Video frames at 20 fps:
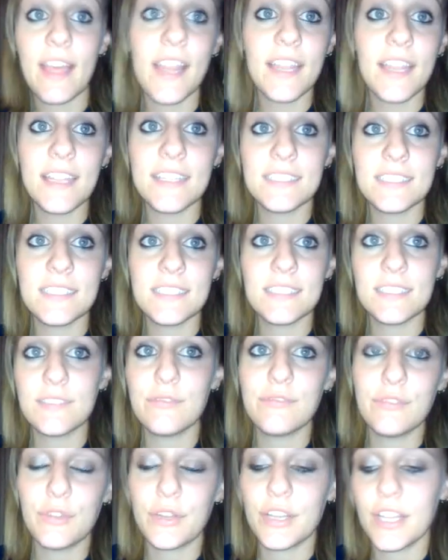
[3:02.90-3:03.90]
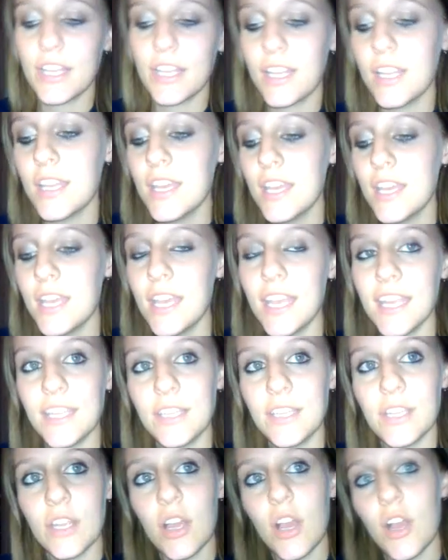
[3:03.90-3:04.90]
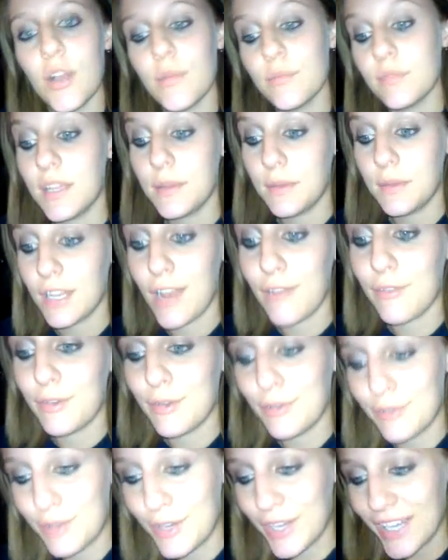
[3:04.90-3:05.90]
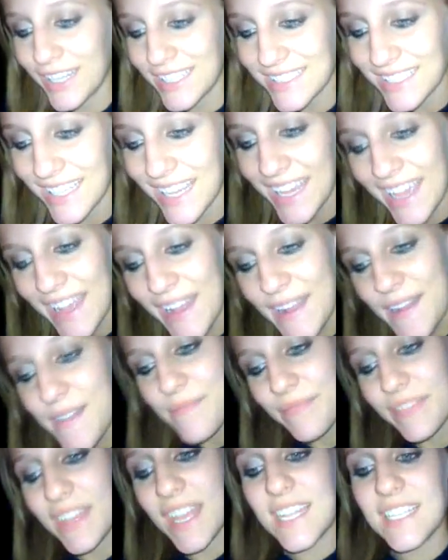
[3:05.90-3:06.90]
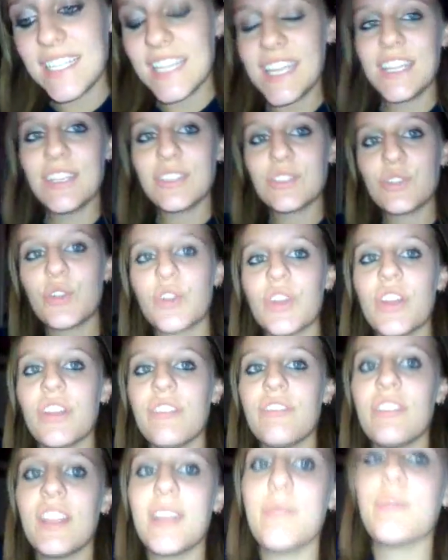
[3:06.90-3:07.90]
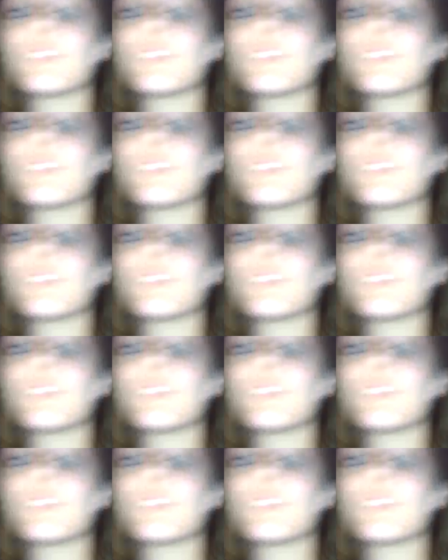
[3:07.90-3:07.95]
is. It's in Florida, in Cape Canaveral, of course, and taking a tour of labor